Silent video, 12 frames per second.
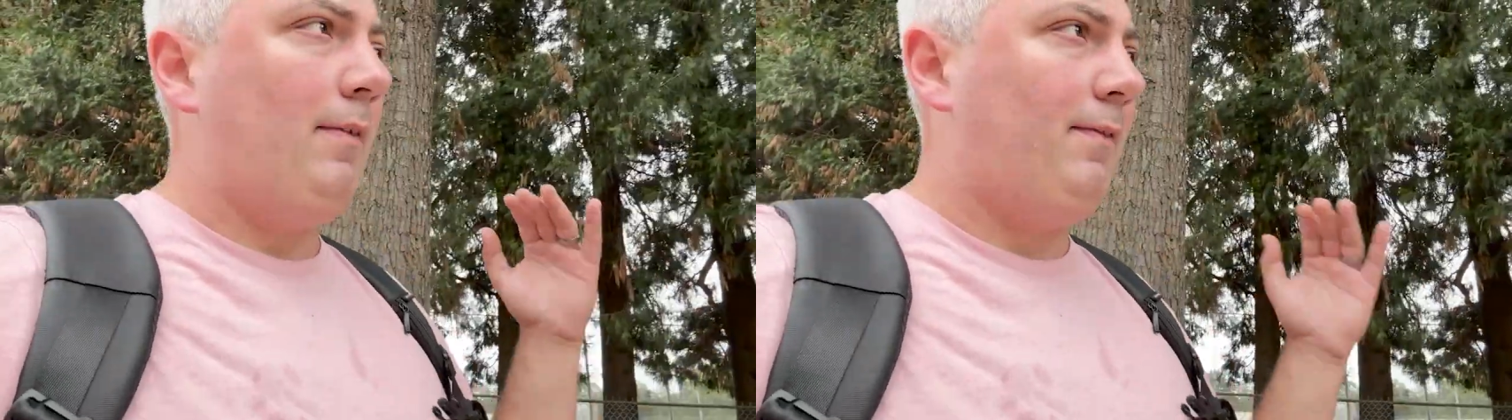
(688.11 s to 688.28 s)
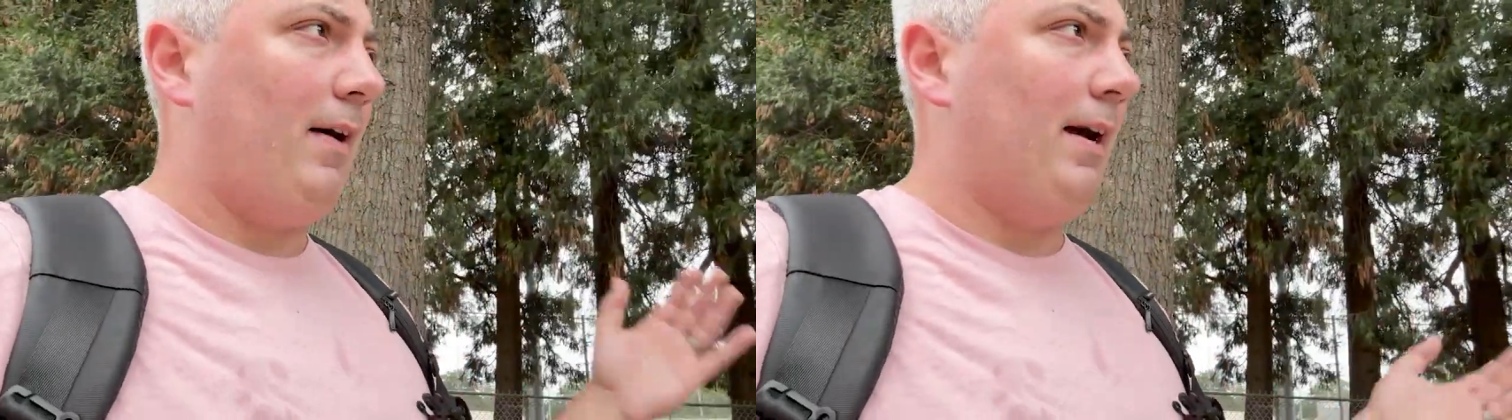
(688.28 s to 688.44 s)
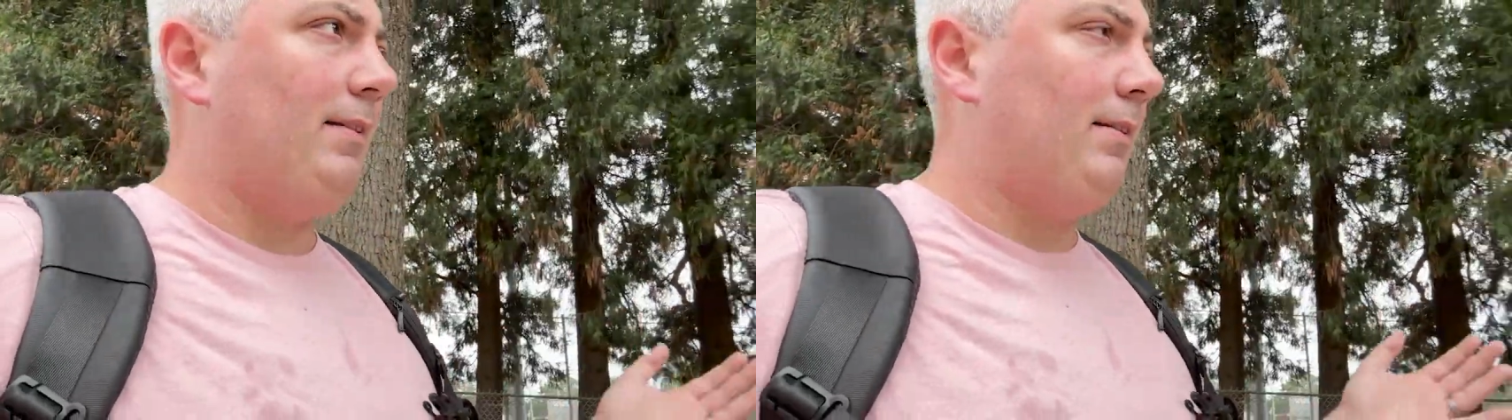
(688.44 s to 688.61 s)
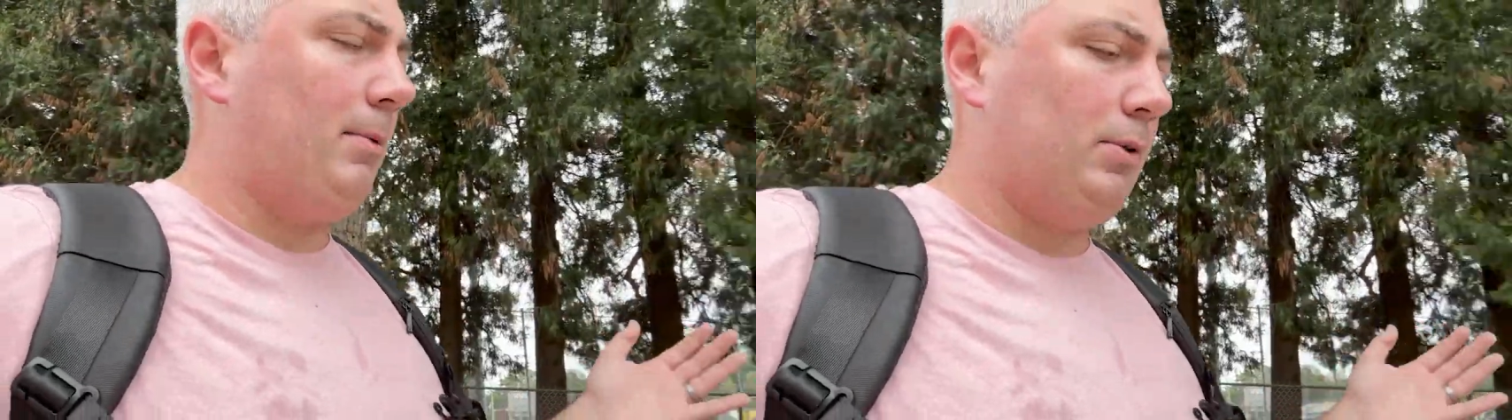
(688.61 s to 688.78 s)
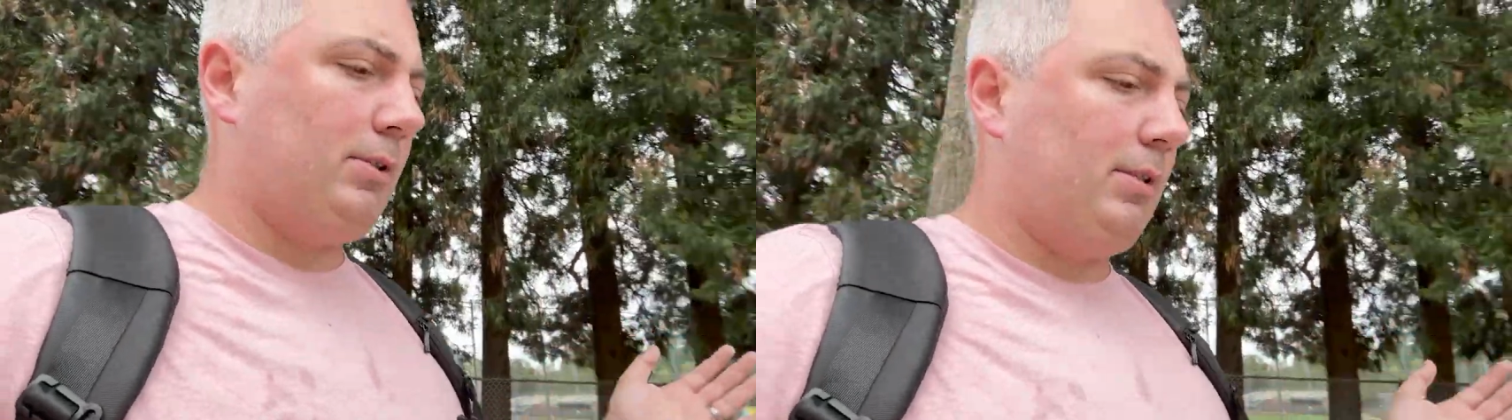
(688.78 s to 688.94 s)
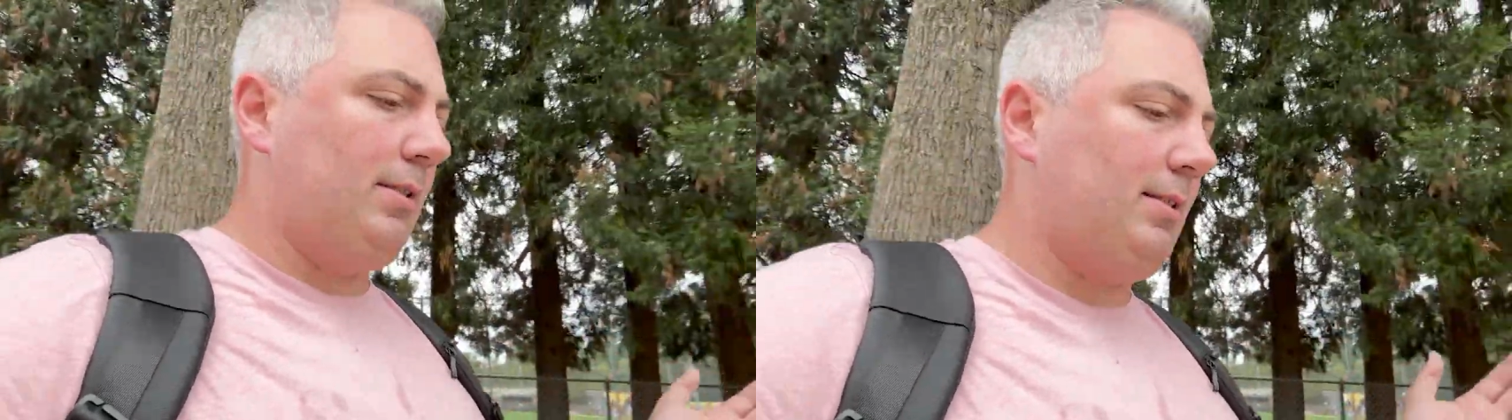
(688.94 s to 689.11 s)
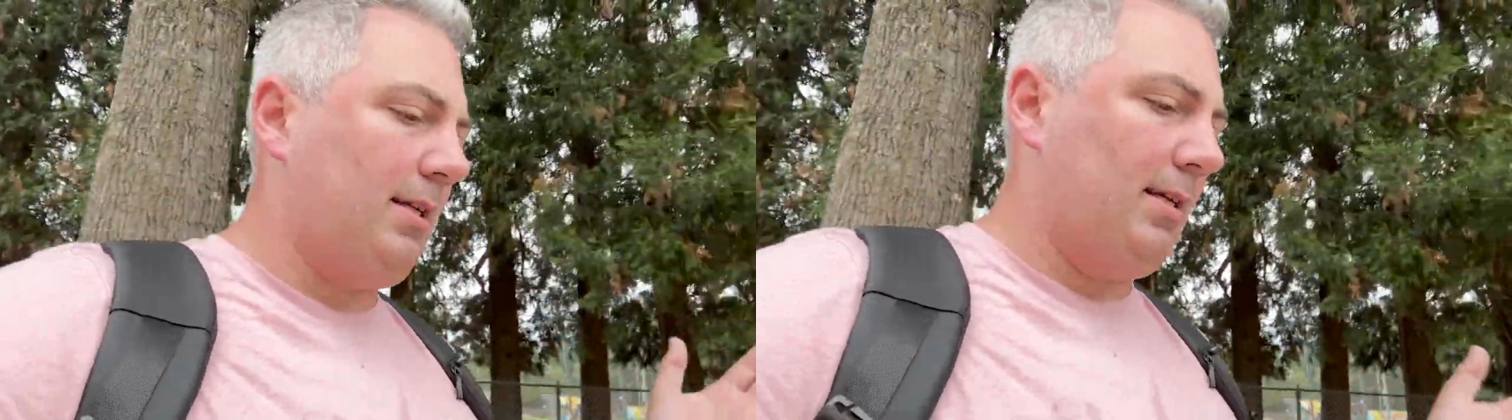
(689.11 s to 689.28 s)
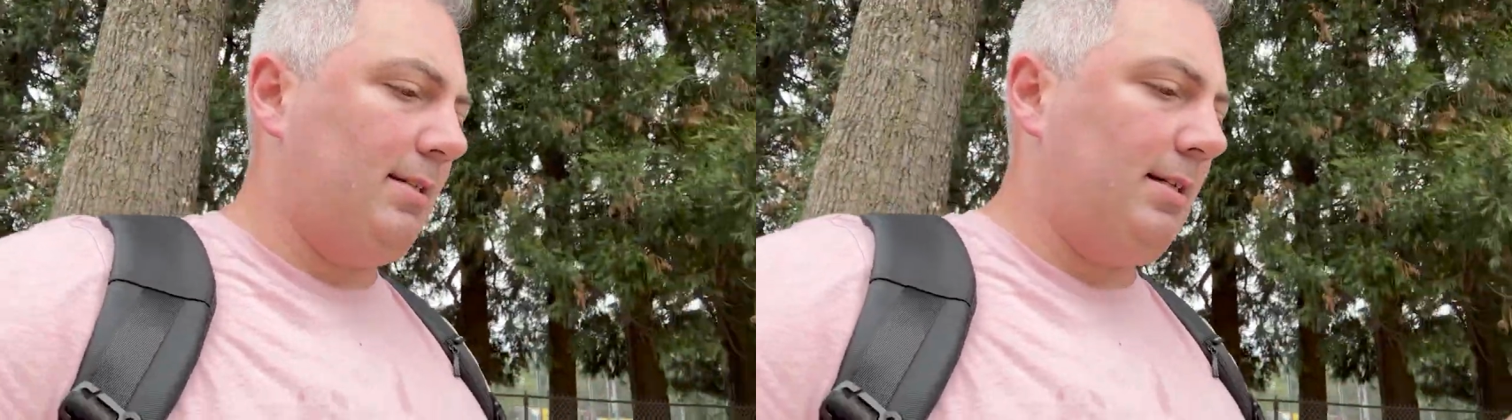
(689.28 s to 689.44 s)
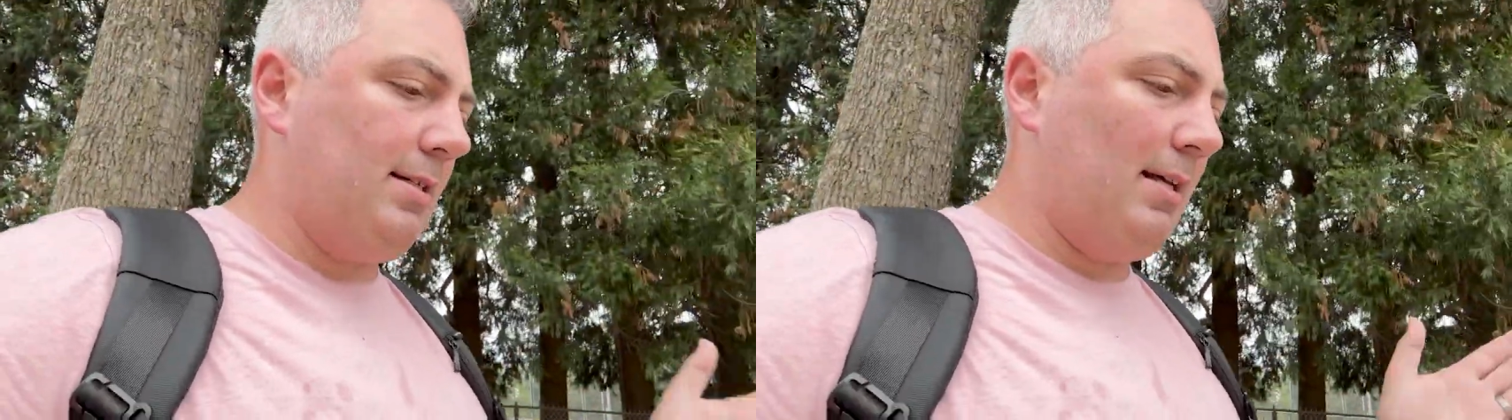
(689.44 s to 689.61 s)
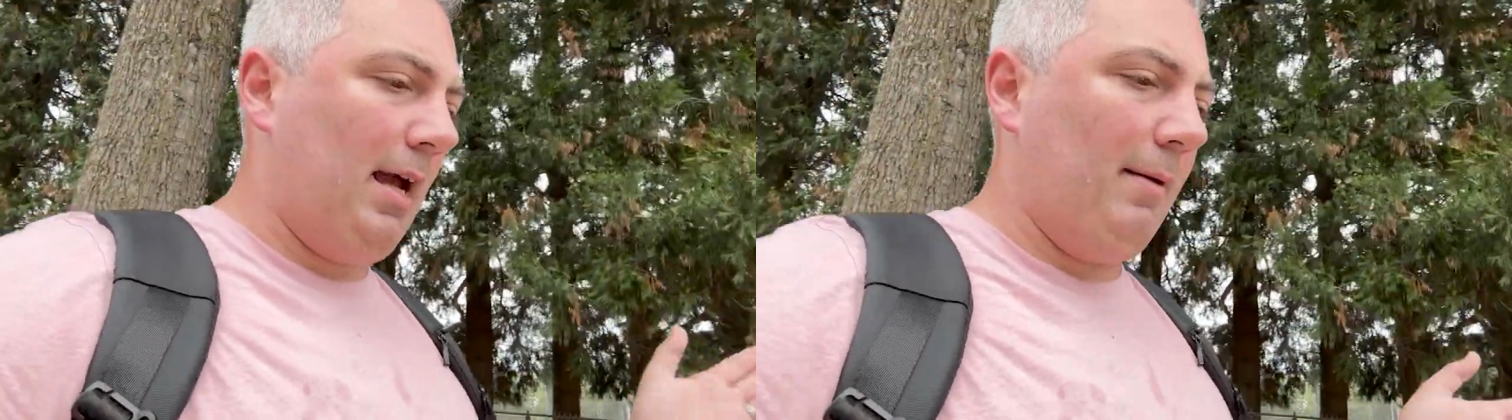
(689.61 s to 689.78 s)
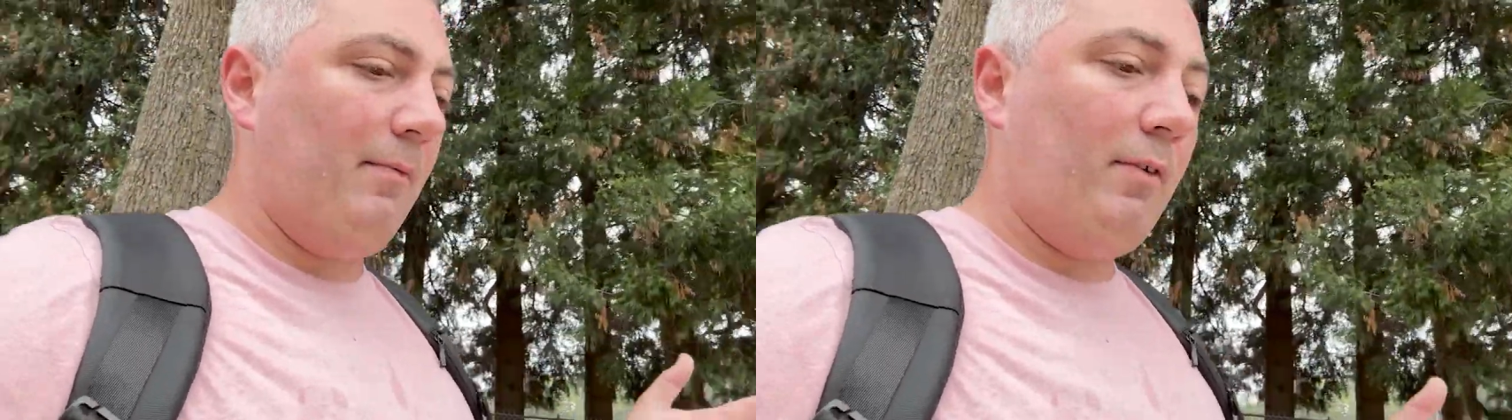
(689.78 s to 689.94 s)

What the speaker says: Find the most consistent type.